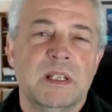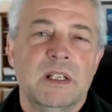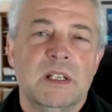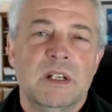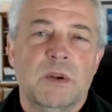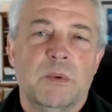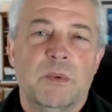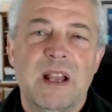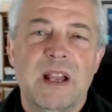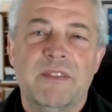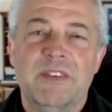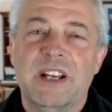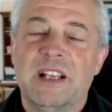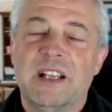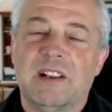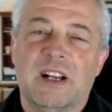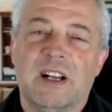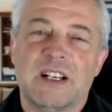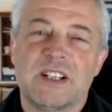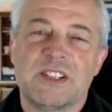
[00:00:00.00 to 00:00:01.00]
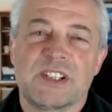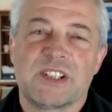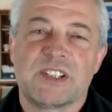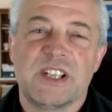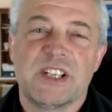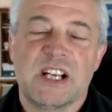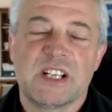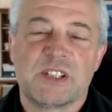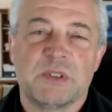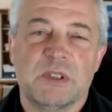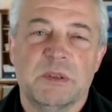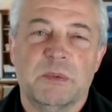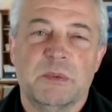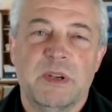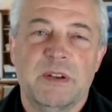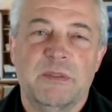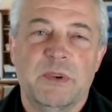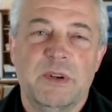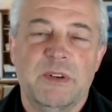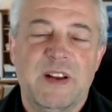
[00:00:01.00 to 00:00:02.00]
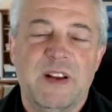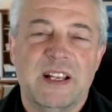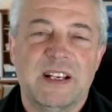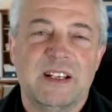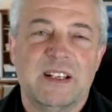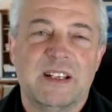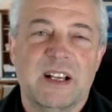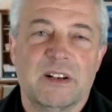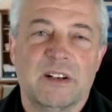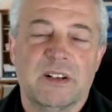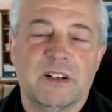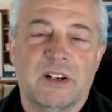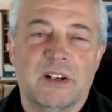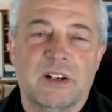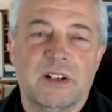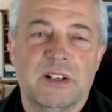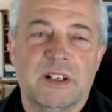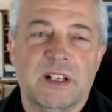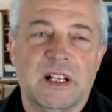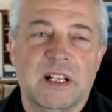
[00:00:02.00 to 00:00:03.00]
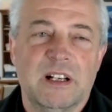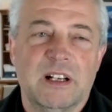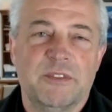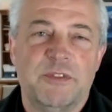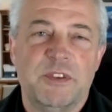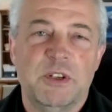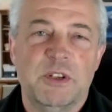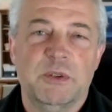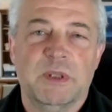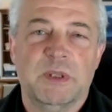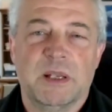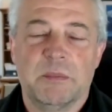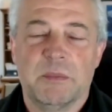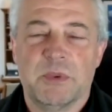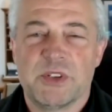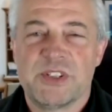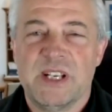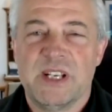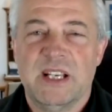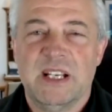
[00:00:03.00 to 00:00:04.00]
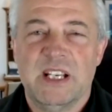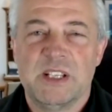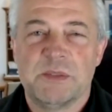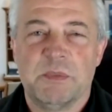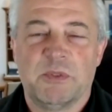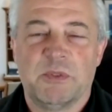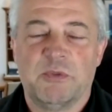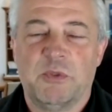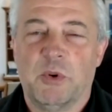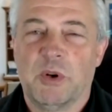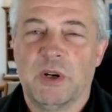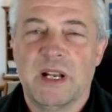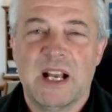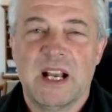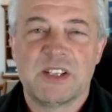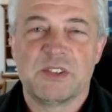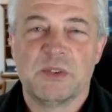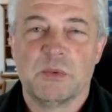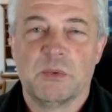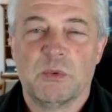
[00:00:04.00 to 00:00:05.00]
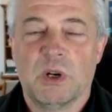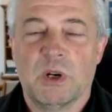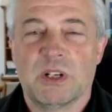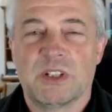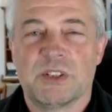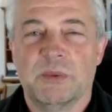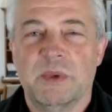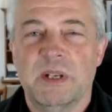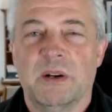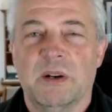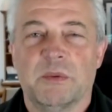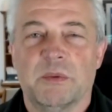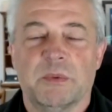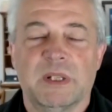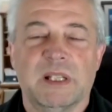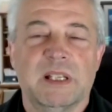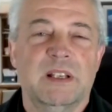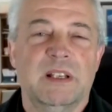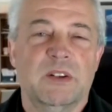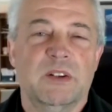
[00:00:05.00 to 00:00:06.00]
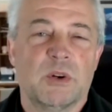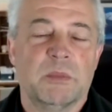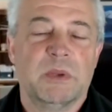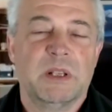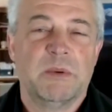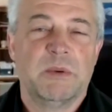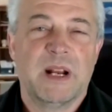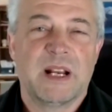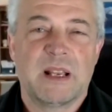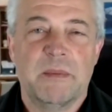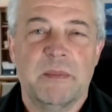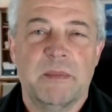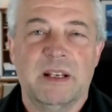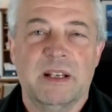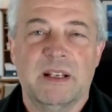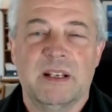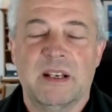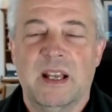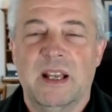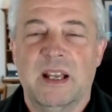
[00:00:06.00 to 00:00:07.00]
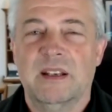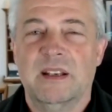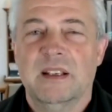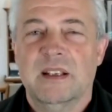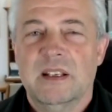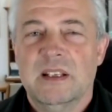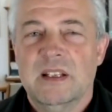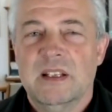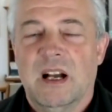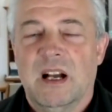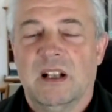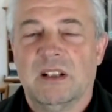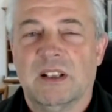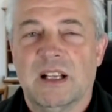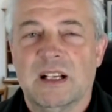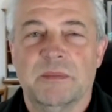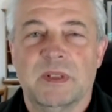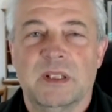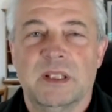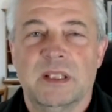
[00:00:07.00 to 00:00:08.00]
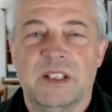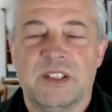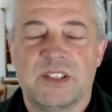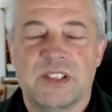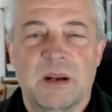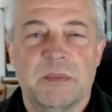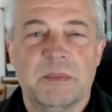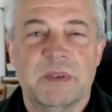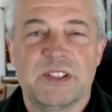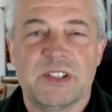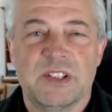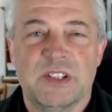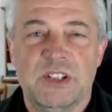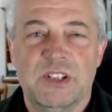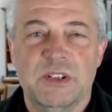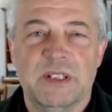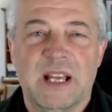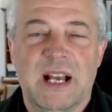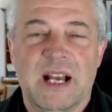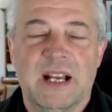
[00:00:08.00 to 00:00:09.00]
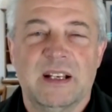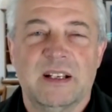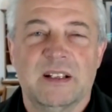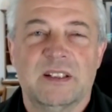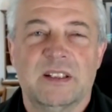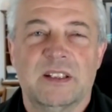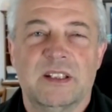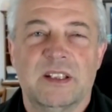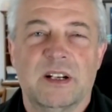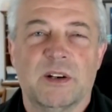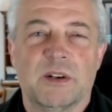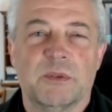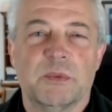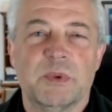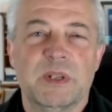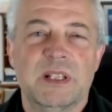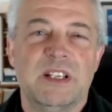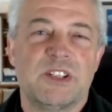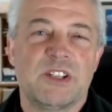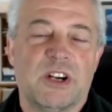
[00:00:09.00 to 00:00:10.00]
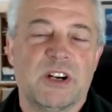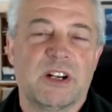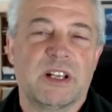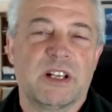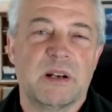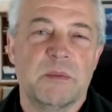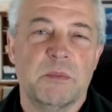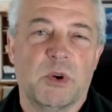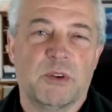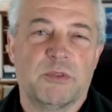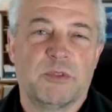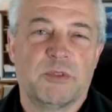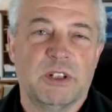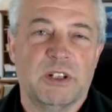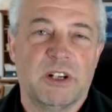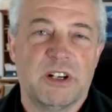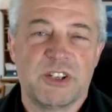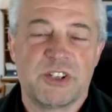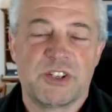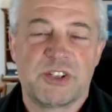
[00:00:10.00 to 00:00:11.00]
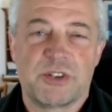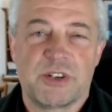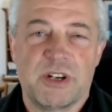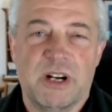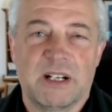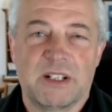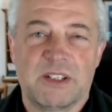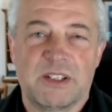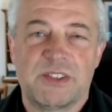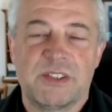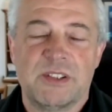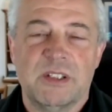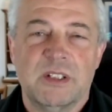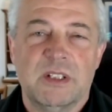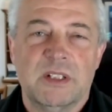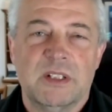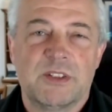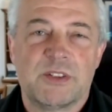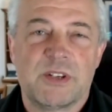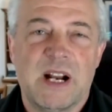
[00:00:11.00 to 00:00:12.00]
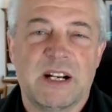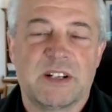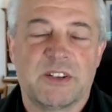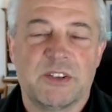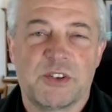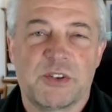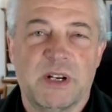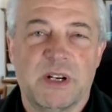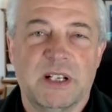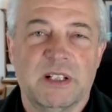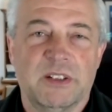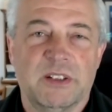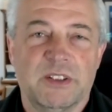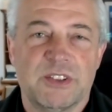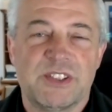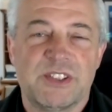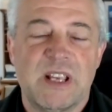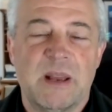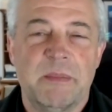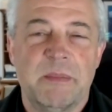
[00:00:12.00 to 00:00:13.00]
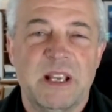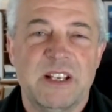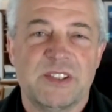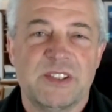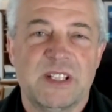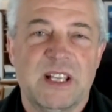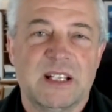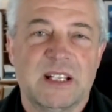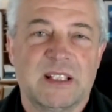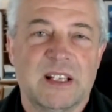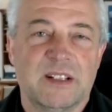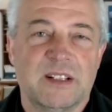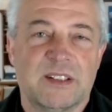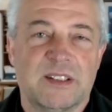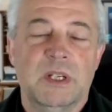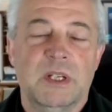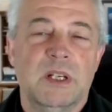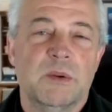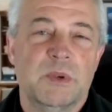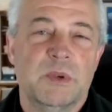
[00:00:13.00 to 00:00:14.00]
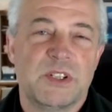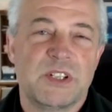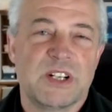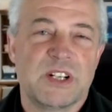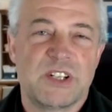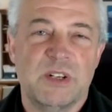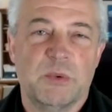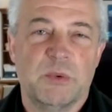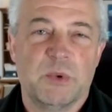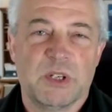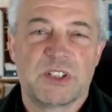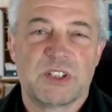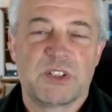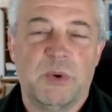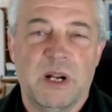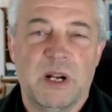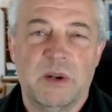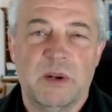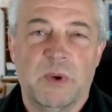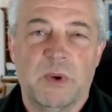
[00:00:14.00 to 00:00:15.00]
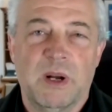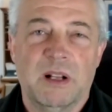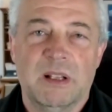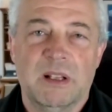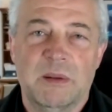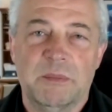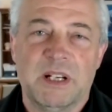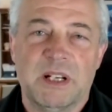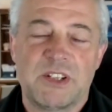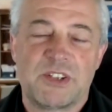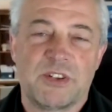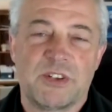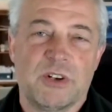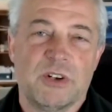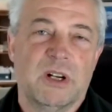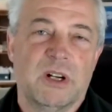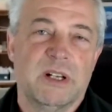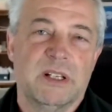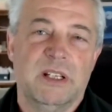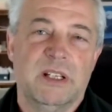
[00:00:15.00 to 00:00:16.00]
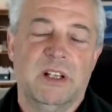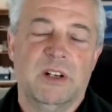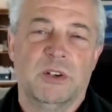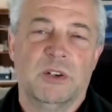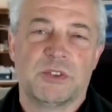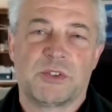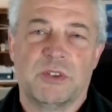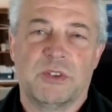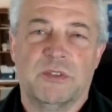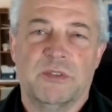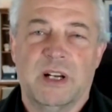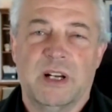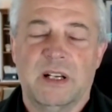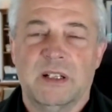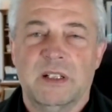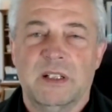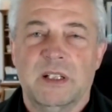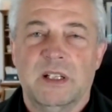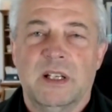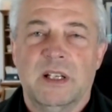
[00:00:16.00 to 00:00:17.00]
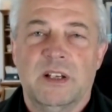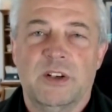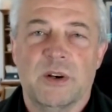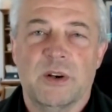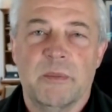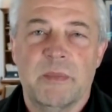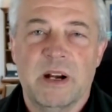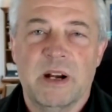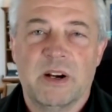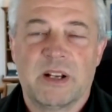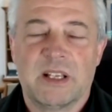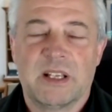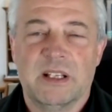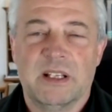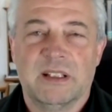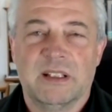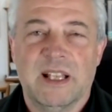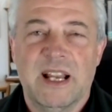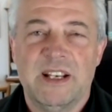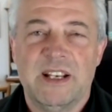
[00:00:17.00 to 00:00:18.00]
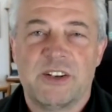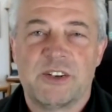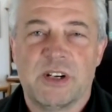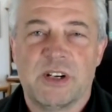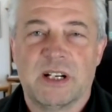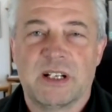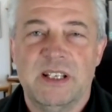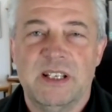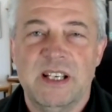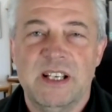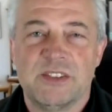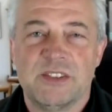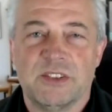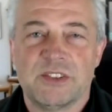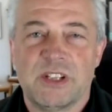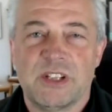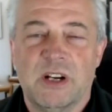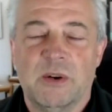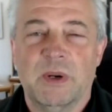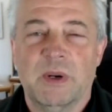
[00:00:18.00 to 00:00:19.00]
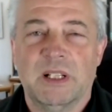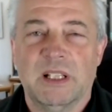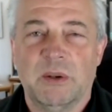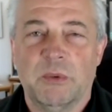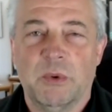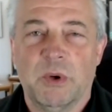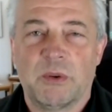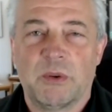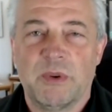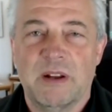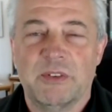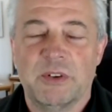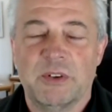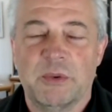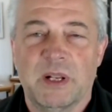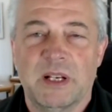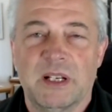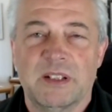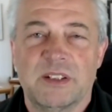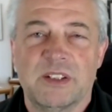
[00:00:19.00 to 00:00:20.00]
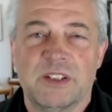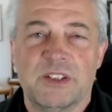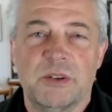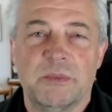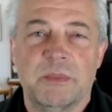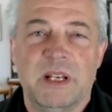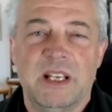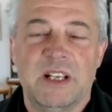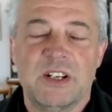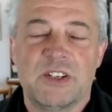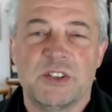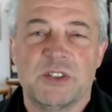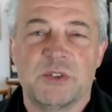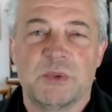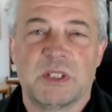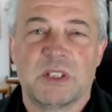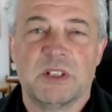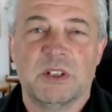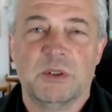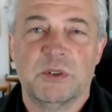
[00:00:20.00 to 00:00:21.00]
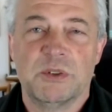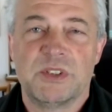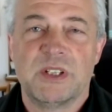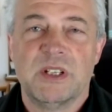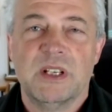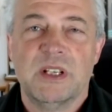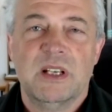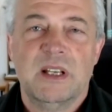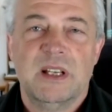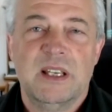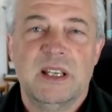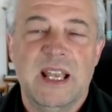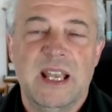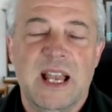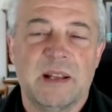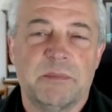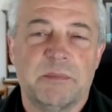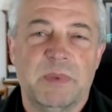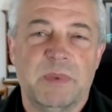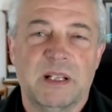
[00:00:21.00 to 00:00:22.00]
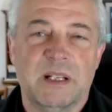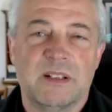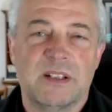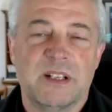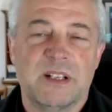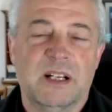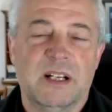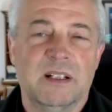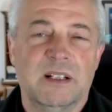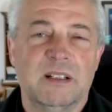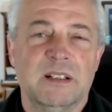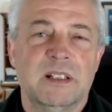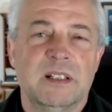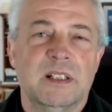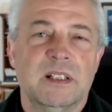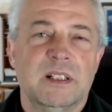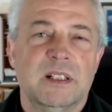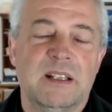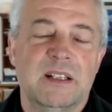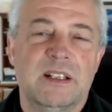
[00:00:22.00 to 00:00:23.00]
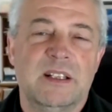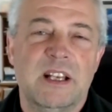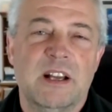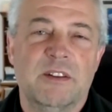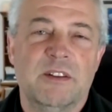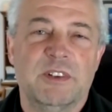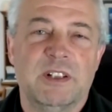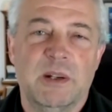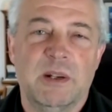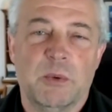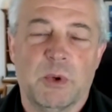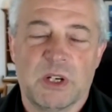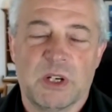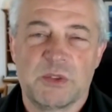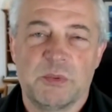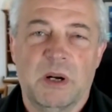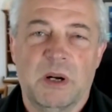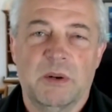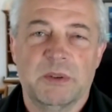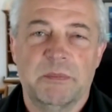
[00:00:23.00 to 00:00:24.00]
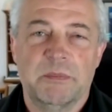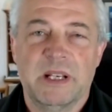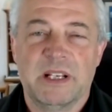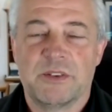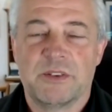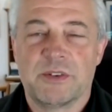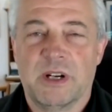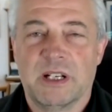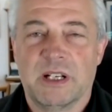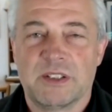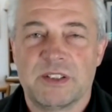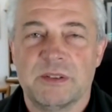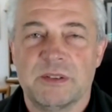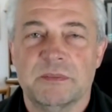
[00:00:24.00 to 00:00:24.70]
We haven't had a lot of success with them. We've had it done on a few like Mercedes before. It hasn't worked, so we don't really normally recommend it. And a lot of these companies that do that, they're really targeted more for large trucks, tractor trailer, semis, and that kind of thing, which actually works quite well. I'm not sure on, sort of your American light truck diesels, how well they work. We haven't run into too many issues with those yet, but definitely works well with big trucks.